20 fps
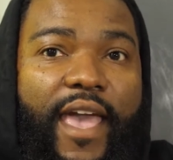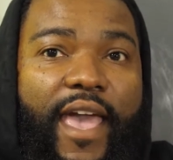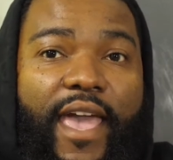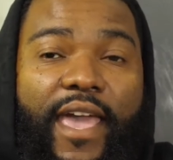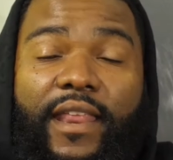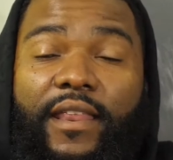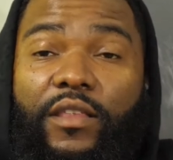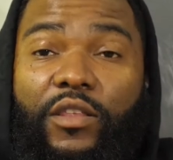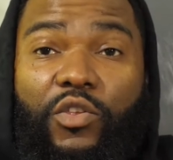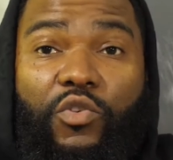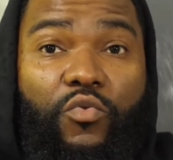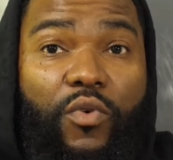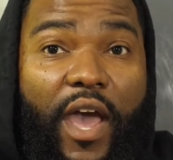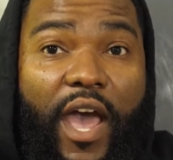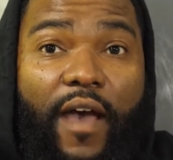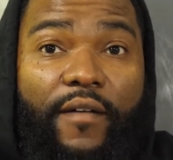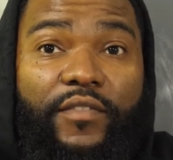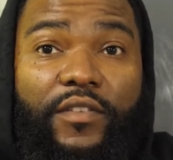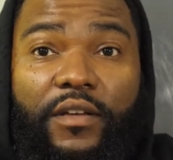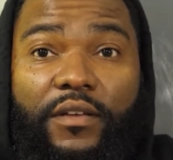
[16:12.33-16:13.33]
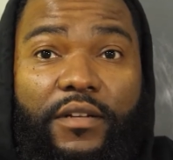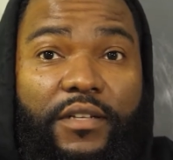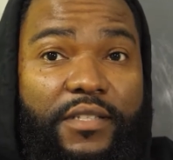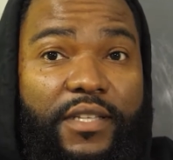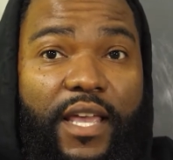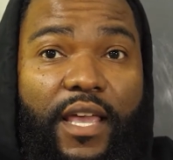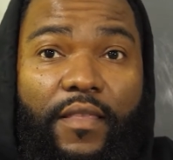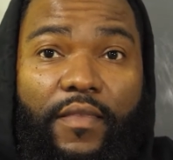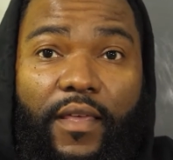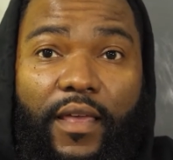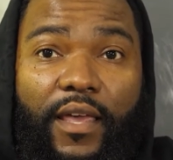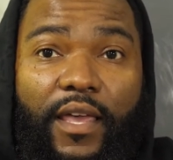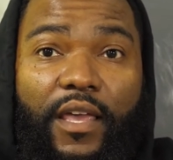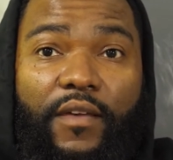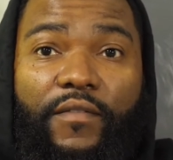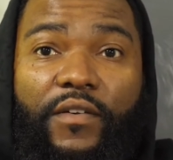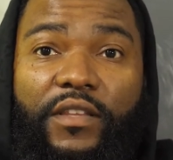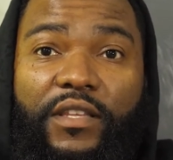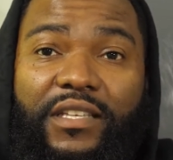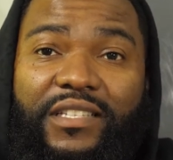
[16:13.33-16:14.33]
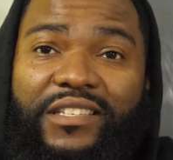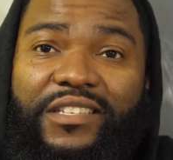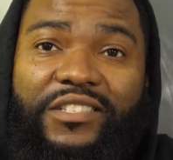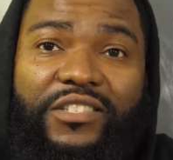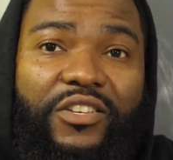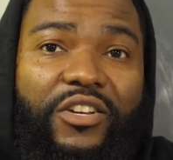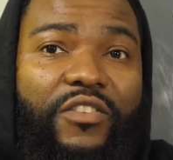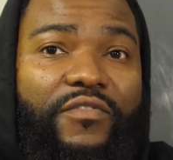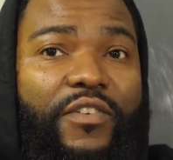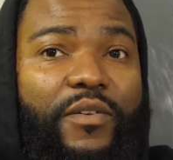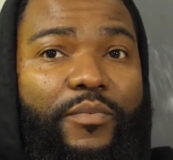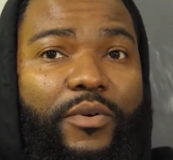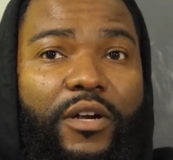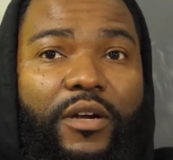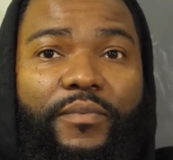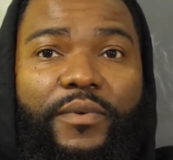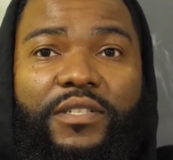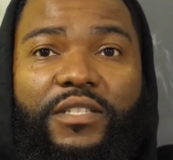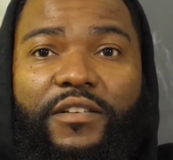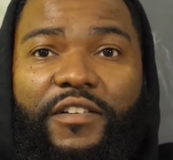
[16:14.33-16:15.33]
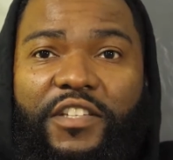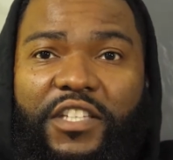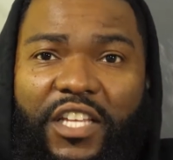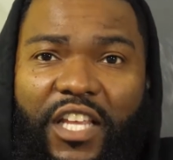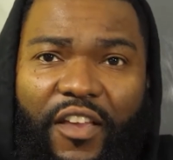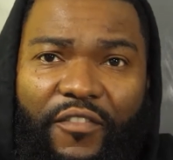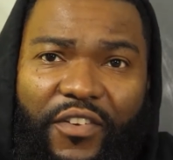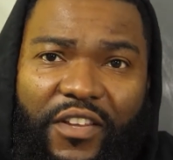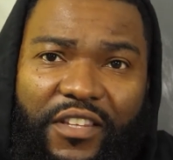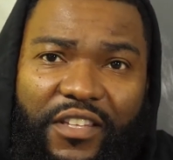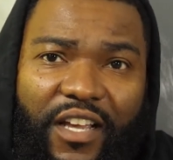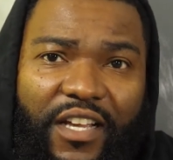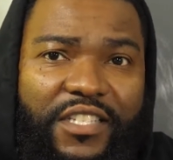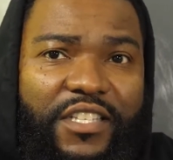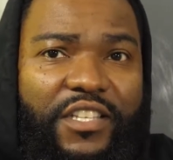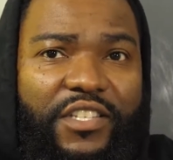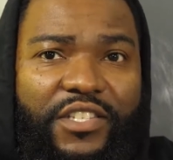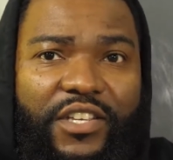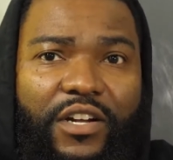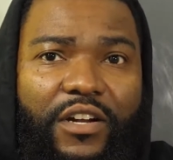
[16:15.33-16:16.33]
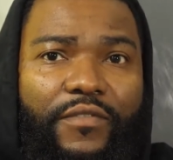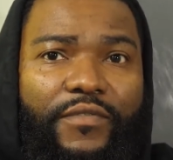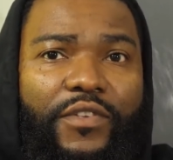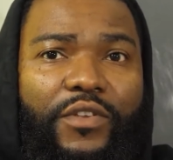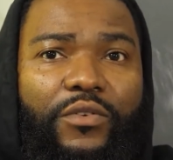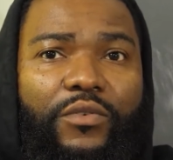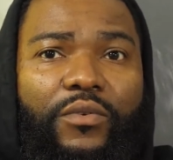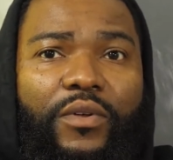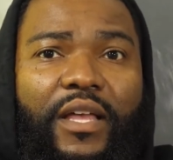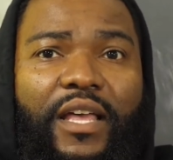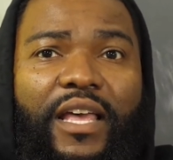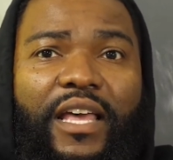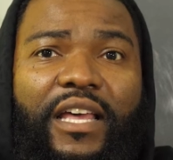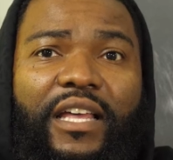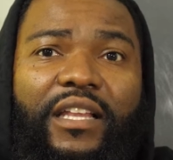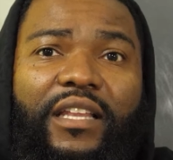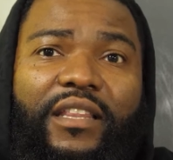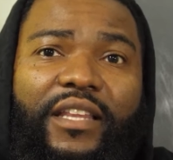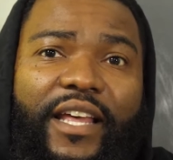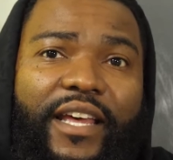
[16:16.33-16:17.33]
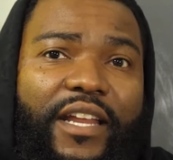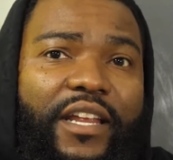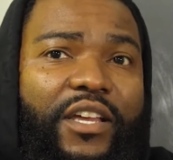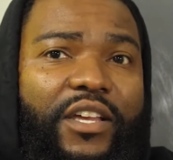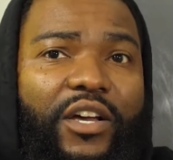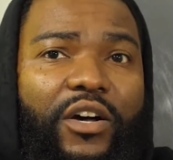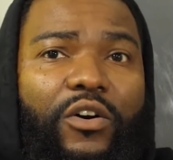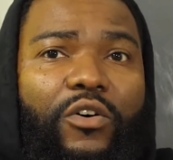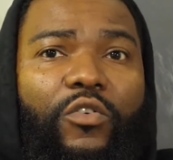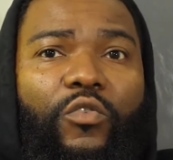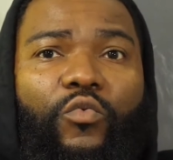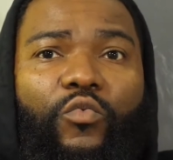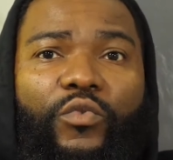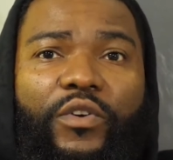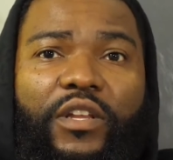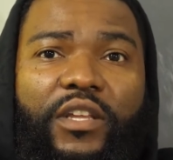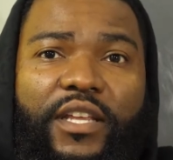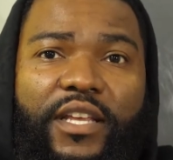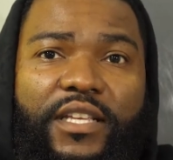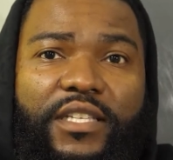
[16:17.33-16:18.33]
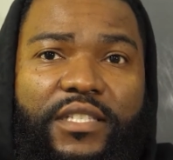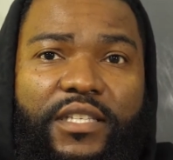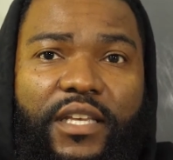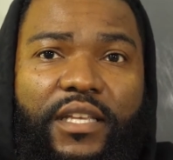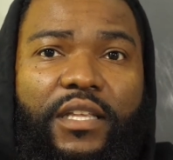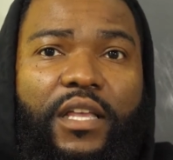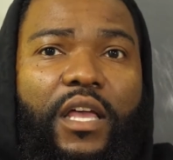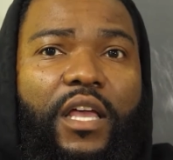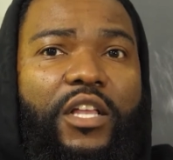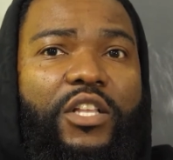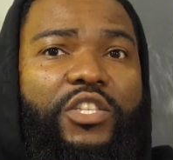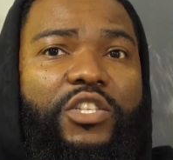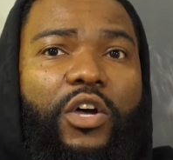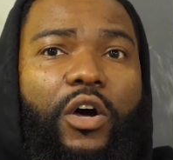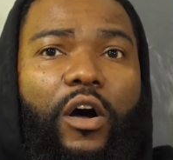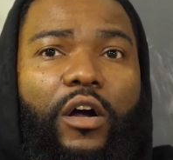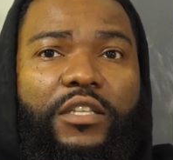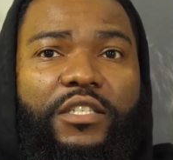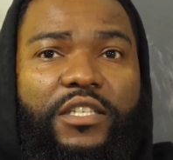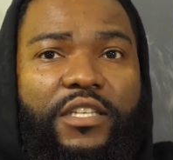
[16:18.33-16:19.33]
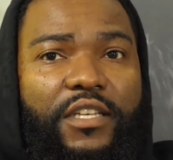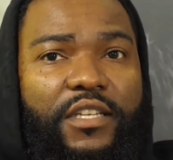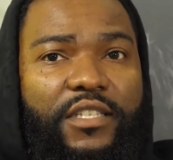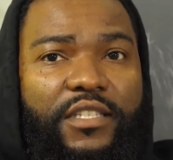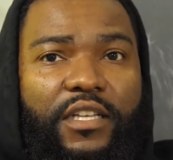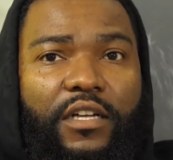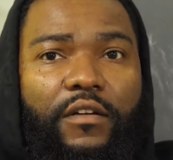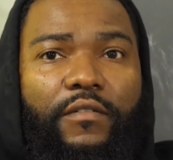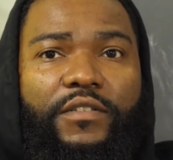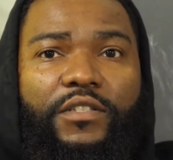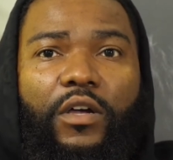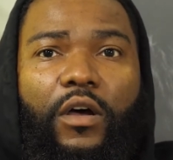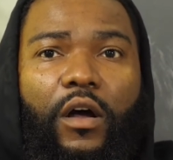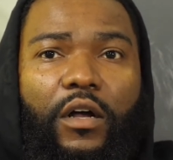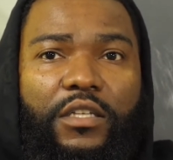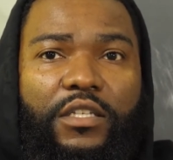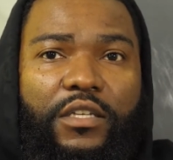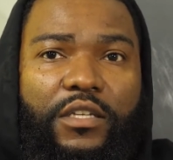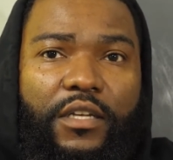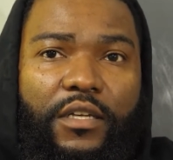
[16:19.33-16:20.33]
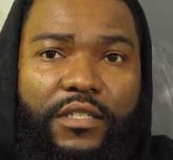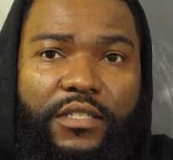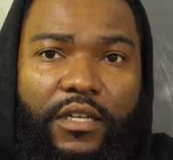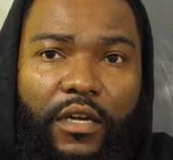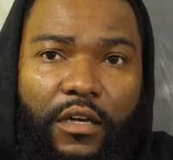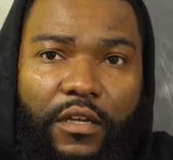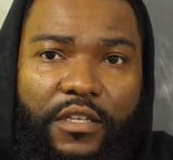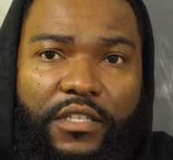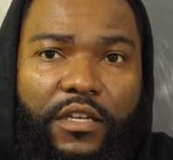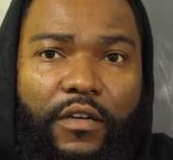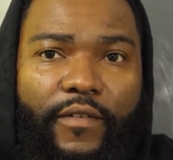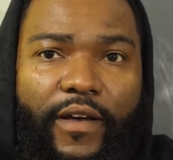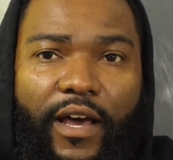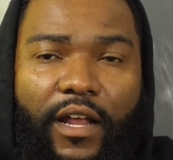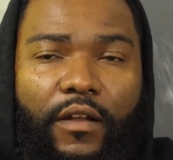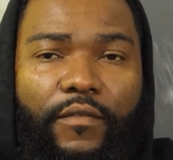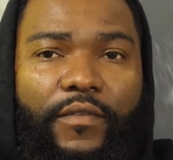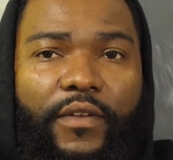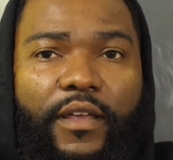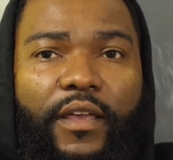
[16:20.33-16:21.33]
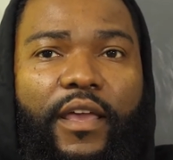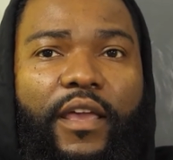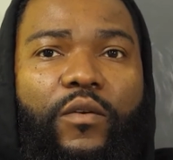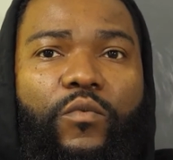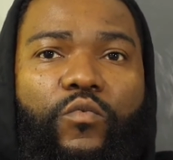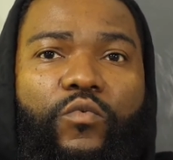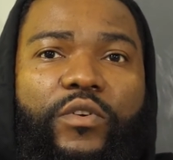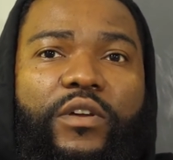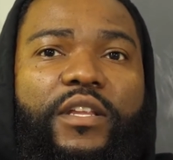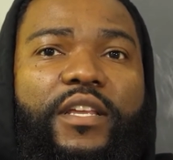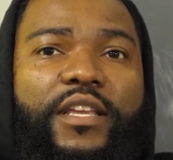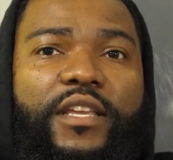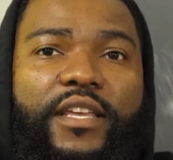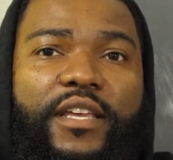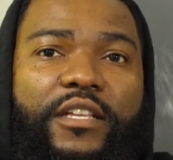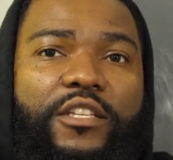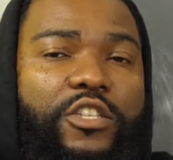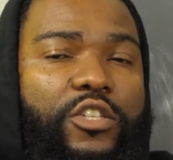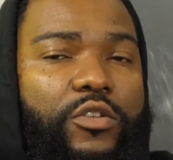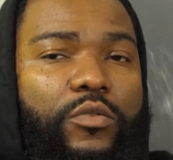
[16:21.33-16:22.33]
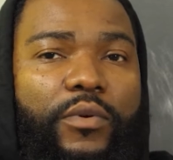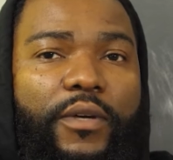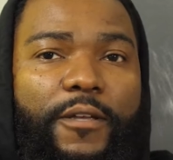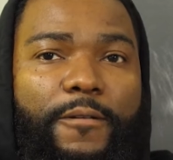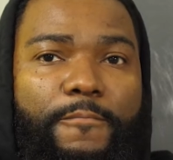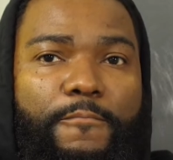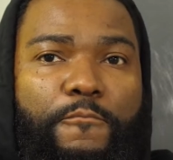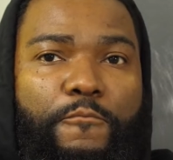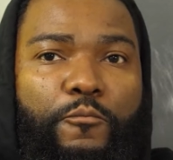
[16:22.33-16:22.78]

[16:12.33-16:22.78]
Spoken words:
And you have to understand that if it doesn't serve your purpose, if it doesn't serve you, let it go, release it, talk to yourself, talk yourself out of it, and really get to it.